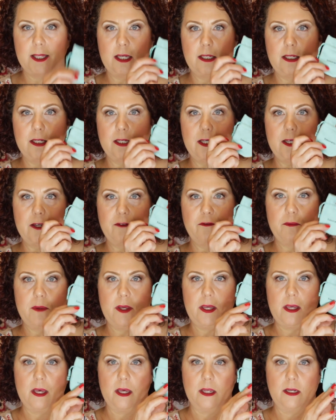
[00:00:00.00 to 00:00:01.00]
they did give
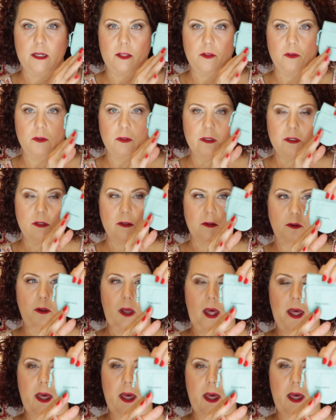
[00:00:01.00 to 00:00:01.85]
me another little